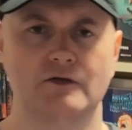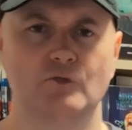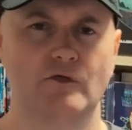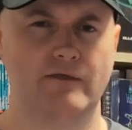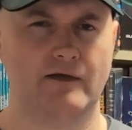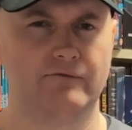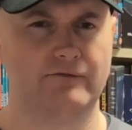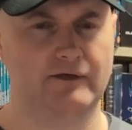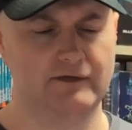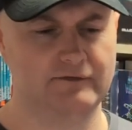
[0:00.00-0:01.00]
without
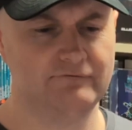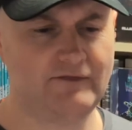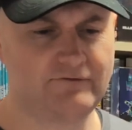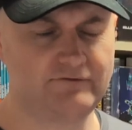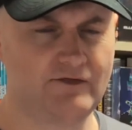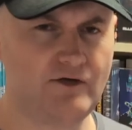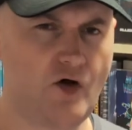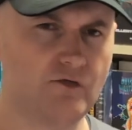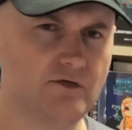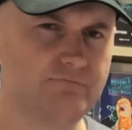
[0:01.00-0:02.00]
the necessary
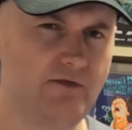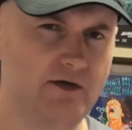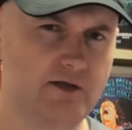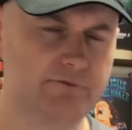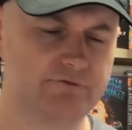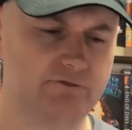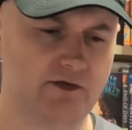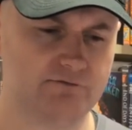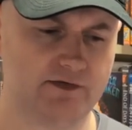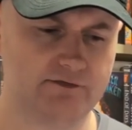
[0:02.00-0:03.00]
horror vibes,
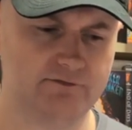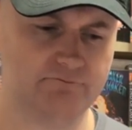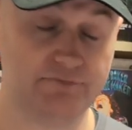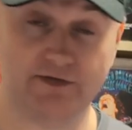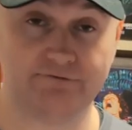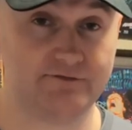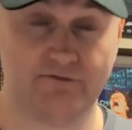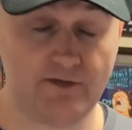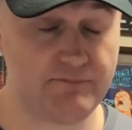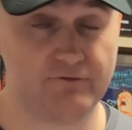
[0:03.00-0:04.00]
I reckon. But
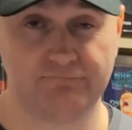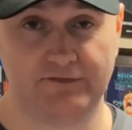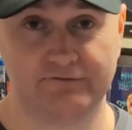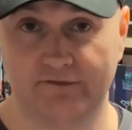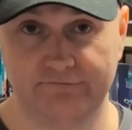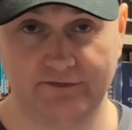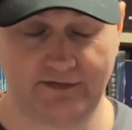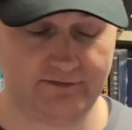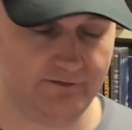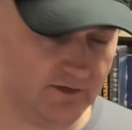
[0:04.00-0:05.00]
they're both fantastic,
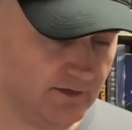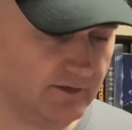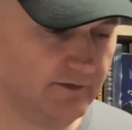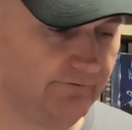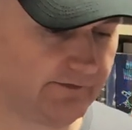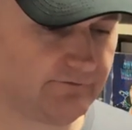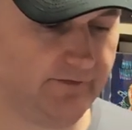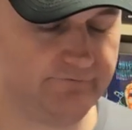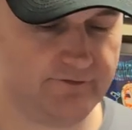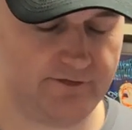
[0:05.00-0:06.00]
and that
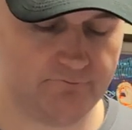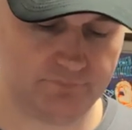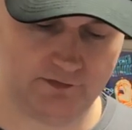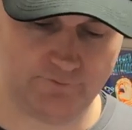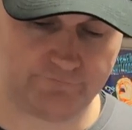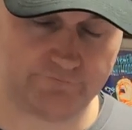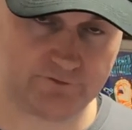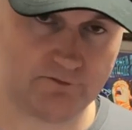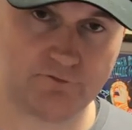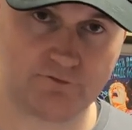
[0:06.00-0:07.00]
Criterion Blue has got
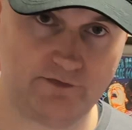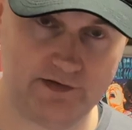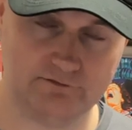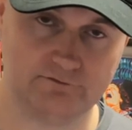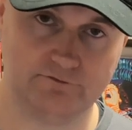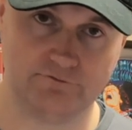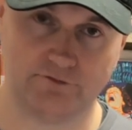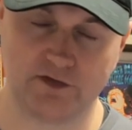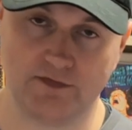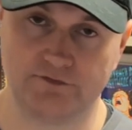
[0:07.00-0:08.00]
some great
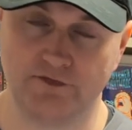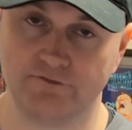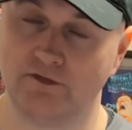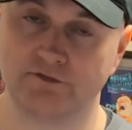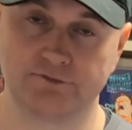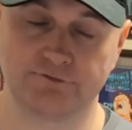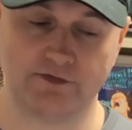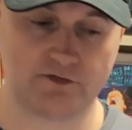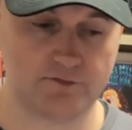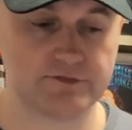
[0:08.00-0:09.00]
documentaries on it, some
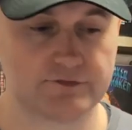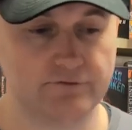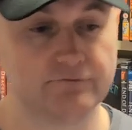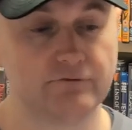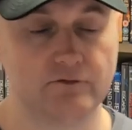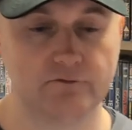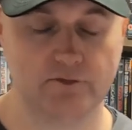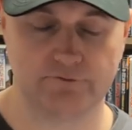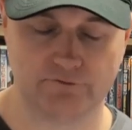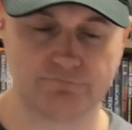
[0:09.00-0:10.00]
great commentaries. So
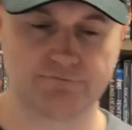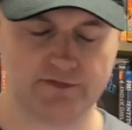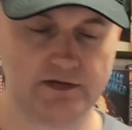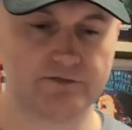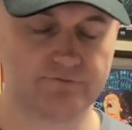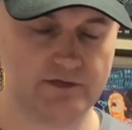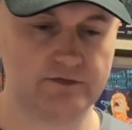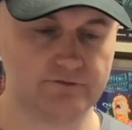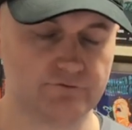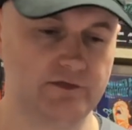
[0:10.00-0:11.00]
it was a really, really
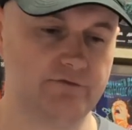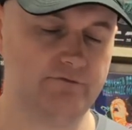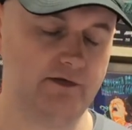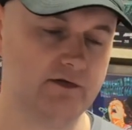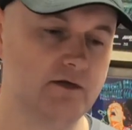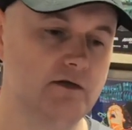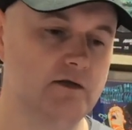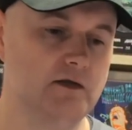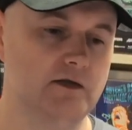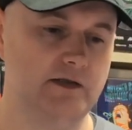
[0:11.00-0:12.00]
good release that I
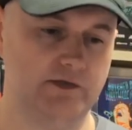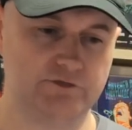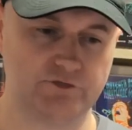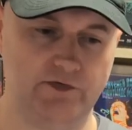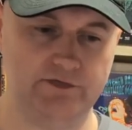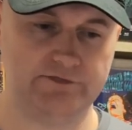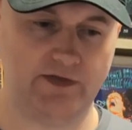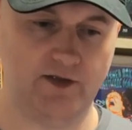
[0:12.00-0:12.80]
enjoyed